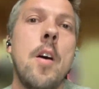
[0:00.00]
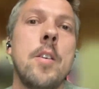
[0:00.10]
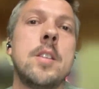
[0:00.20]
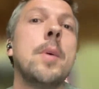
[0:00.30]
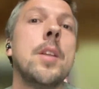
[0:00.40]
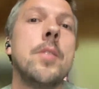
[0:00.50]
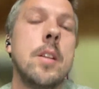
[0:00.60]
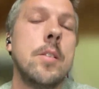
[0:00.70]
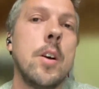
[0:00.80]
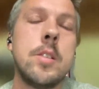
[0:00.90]
stability
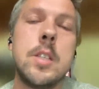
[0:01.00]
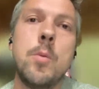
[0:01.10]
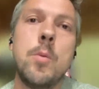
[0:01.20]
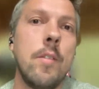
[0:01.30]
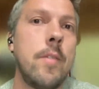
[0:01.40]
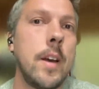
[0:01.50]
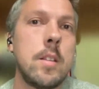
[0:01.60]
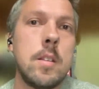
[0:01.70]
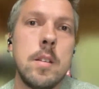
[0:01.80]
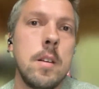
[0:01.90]
in the DRC will
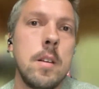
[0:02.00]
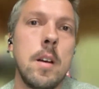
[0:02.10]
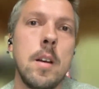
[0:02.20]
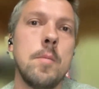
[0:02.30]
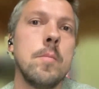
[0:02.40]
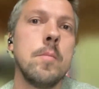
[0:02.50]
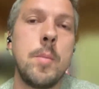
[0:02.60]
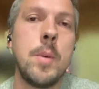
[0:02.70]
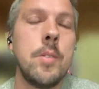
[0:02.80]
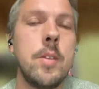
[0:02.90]
affect
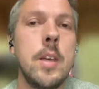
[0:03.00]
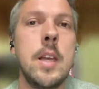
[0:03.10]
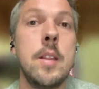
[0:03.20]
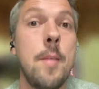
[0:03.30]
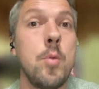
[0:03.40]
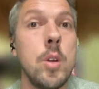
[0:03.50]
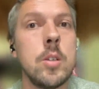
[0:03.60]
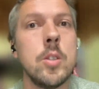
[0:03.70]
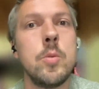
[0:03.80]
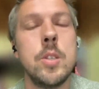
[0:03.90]
stability in neighboring
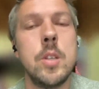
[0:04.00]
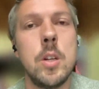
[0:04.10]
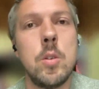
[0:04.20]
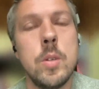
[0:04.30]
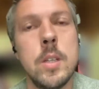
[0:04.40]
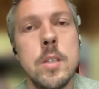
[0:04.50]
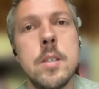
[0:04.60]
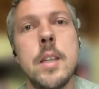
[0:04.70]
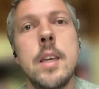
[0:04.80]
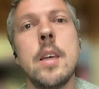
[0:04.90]
countries, including
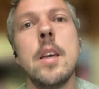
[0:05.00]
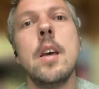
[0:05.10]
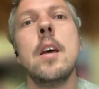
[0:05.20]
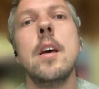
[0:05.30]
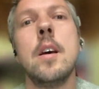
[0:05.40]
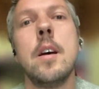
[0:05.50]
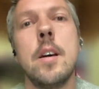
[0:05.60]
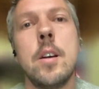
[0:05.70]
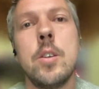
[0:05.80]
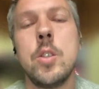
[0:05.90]
SADC
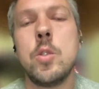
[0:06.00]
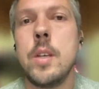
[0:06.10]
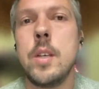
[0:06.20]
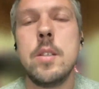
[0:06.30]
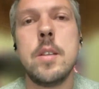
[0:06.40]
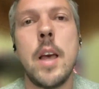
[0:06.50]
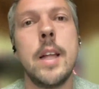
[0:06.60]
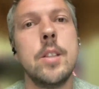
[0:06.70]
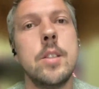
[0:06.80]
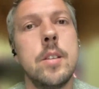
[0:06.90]
countries,
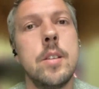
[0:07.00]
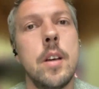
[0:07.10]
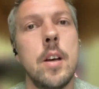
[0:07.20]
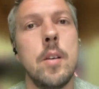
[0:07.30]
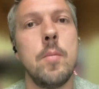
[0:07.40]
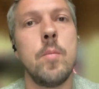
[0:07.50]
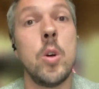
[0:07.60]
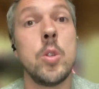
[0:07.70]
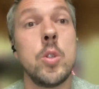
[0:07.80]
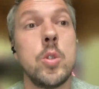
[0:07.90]
and
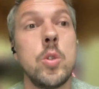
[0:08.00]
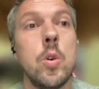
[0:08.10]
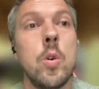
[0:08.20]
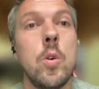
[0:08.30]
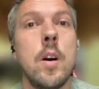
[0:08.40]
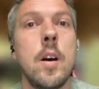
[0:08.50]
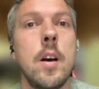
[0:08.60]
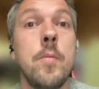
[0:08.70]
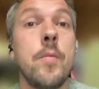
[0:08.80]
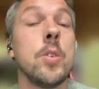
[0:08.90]
also,
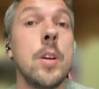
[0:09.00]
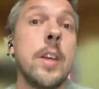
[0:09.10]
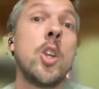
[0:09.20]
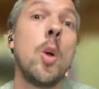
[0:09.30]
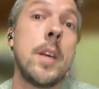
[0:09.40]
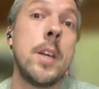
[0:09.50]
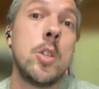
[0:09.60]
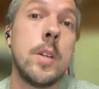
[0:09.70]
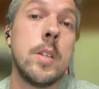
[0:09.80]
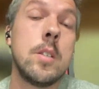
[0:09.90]
of course, there's also the
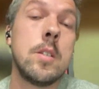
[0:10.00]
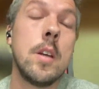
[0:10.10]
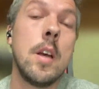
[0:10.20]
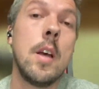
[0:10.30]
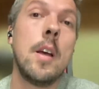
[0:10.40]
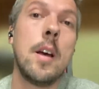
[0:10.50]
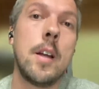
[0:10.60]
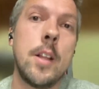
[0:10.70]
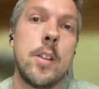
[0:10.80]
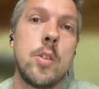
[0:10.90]
economic interest
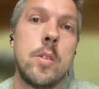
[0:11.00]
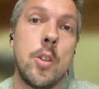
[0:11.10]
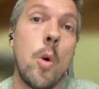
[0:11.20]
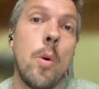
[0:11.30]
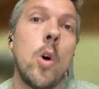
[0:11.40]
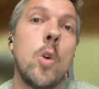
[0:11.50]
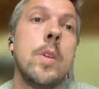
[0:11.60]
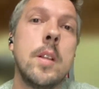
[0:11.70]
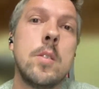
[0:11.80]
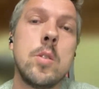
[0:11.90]
that go
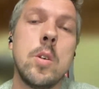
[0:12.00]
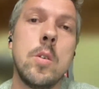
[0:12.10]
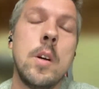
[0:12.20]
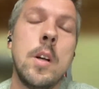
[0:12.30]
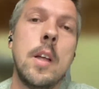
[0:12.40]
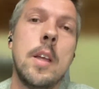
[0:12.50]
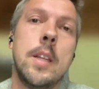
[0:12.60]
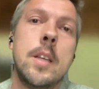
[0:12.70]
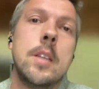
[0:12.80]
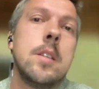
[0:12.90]
along with it. So
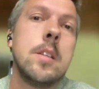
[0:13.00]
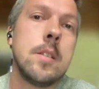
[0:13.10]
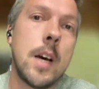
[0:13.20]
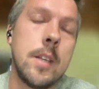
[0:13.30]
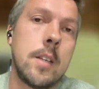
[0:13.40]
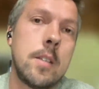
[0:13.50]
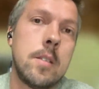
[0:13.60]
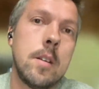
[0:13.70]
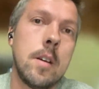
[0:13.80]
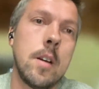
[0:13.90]
it is in
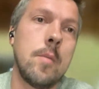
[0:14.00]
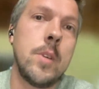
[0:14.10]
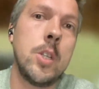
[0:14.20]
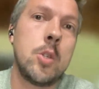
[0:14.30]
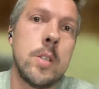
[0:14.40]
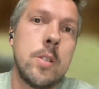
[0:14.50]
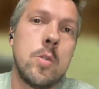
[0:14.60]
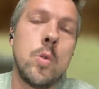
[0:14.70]
SADC's interest